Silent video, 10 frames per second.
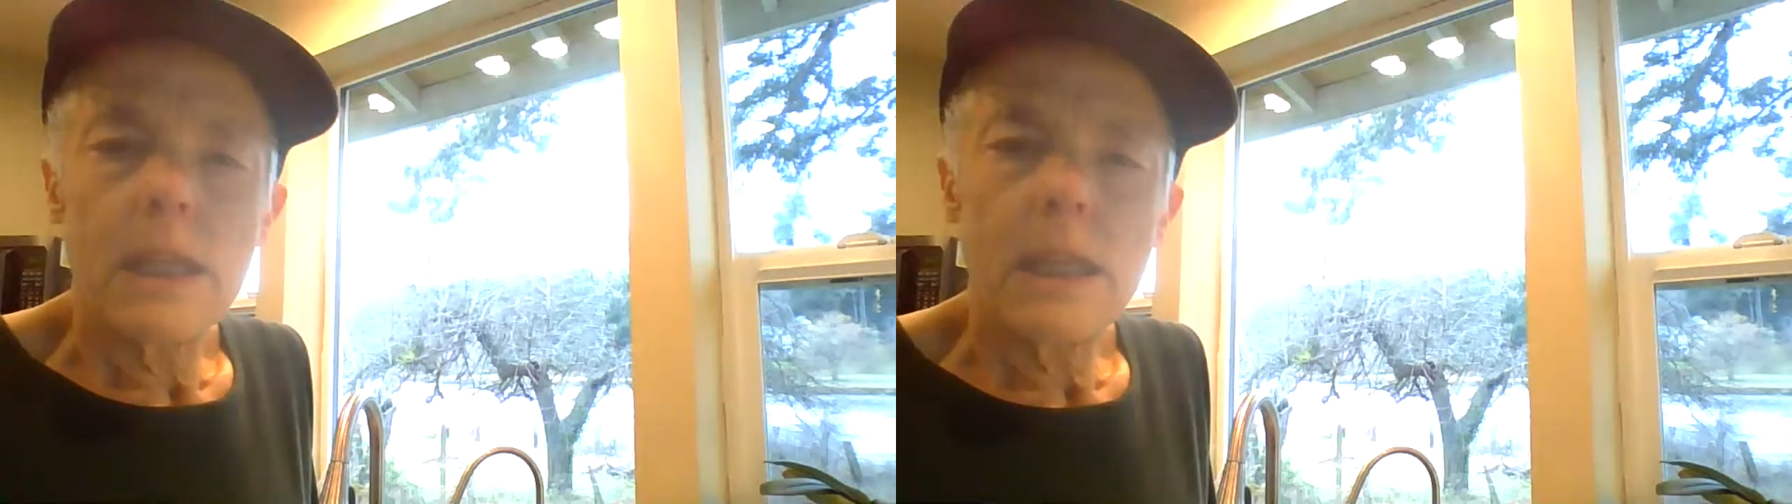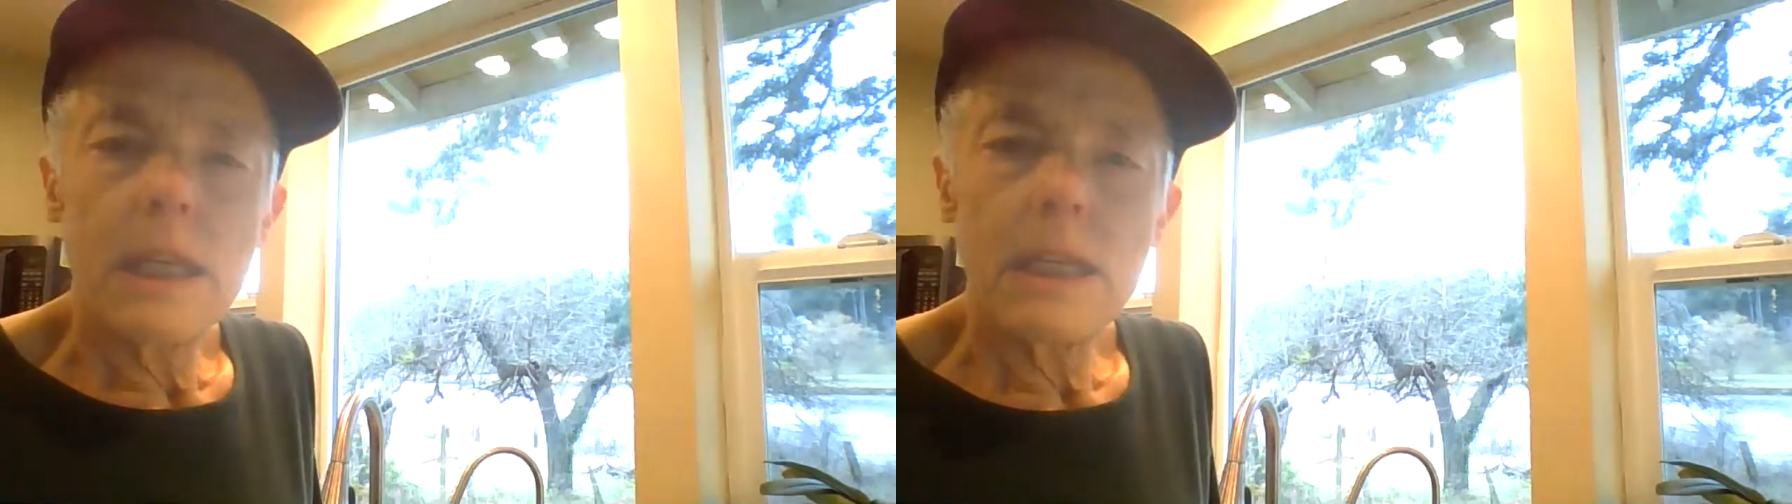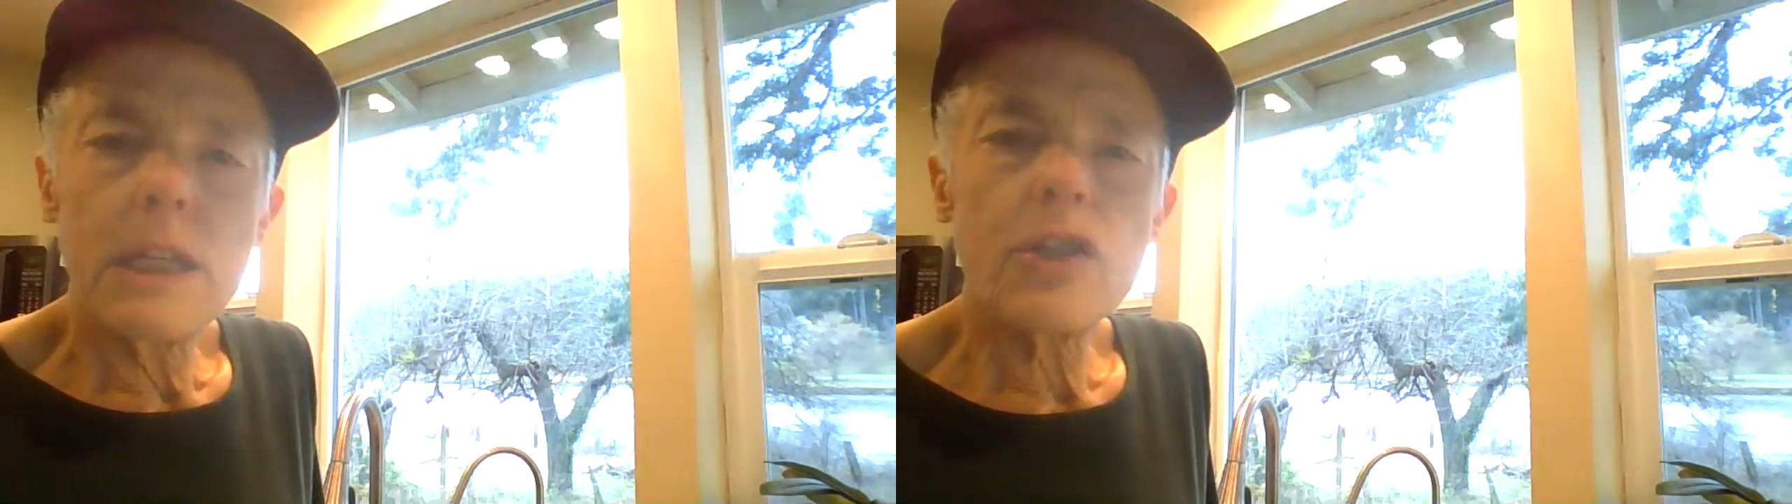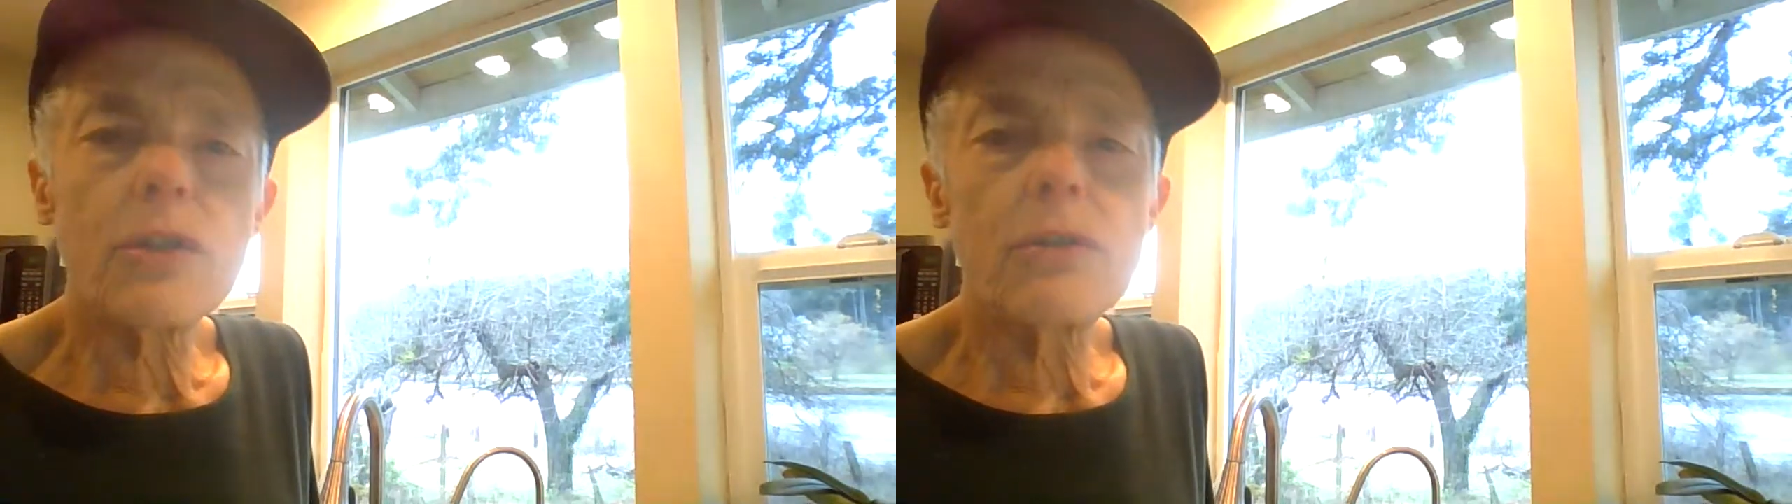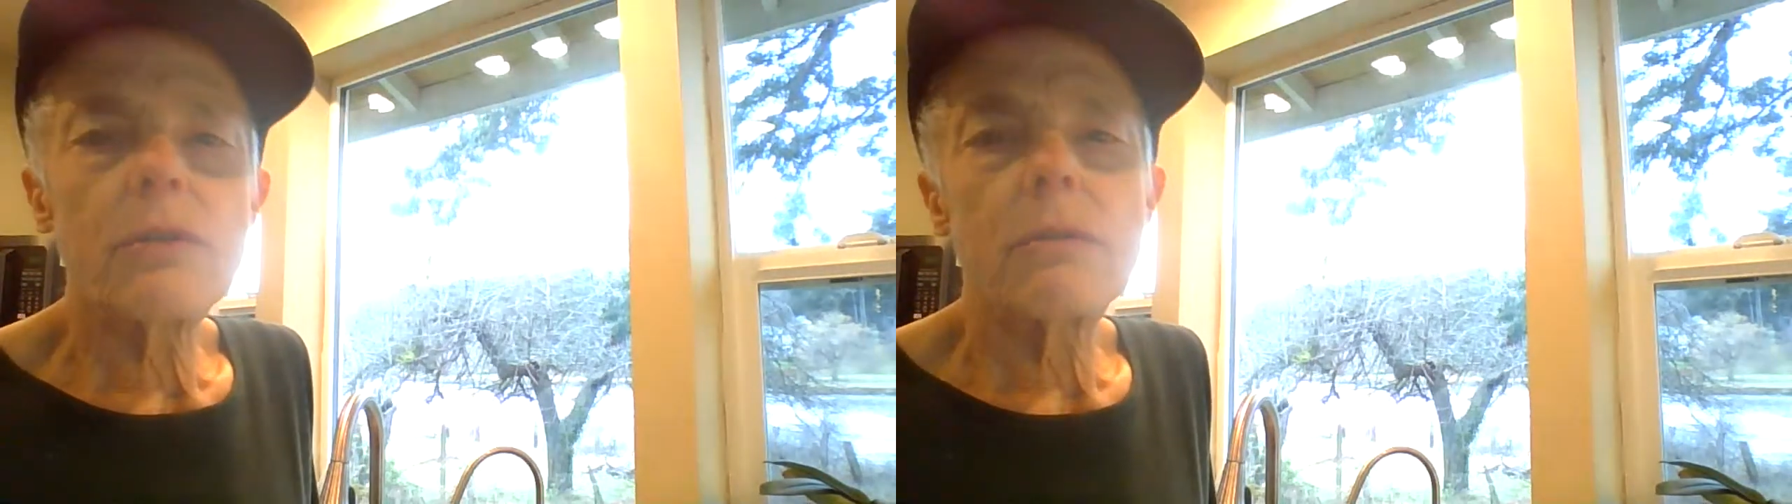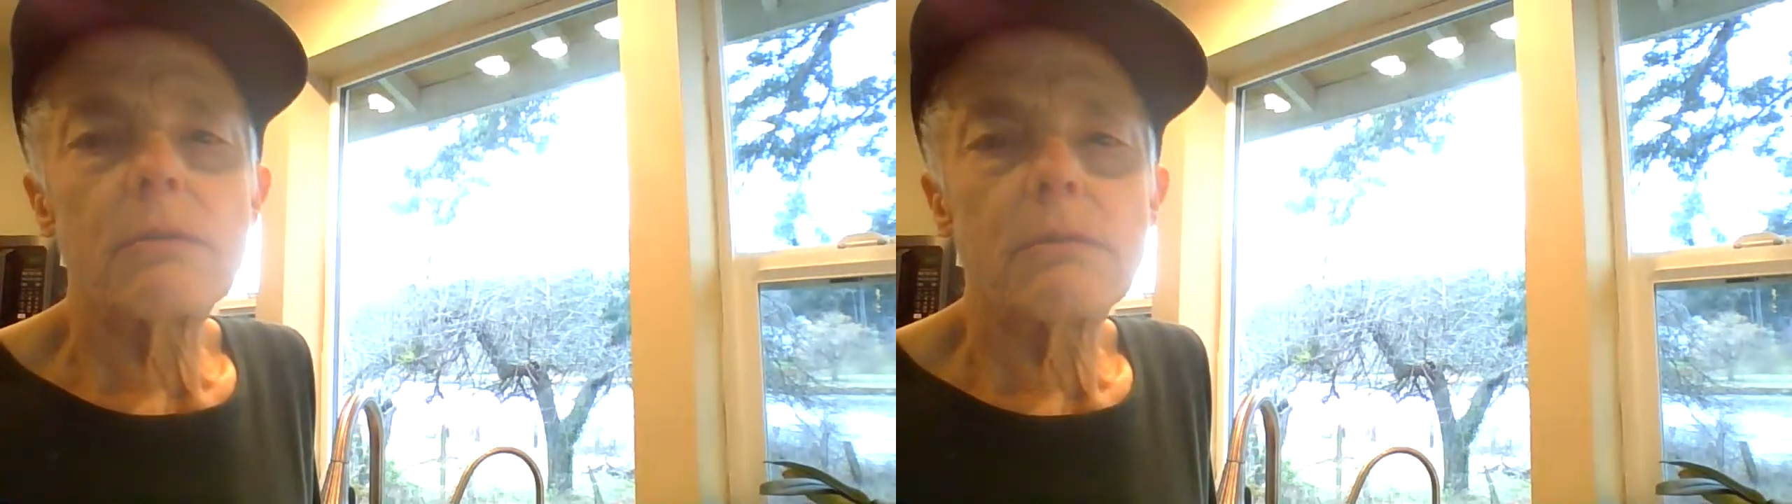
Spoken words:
The initial